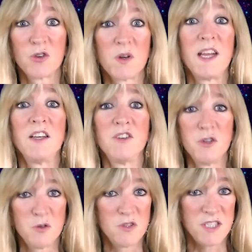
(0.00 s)
Green
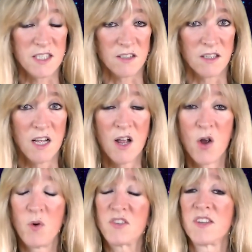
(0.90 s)
New Deal,
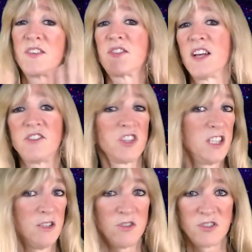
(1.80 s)
which is such a
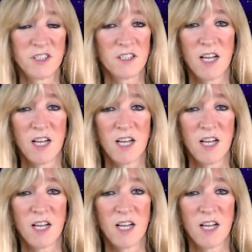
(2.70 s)
huge deal.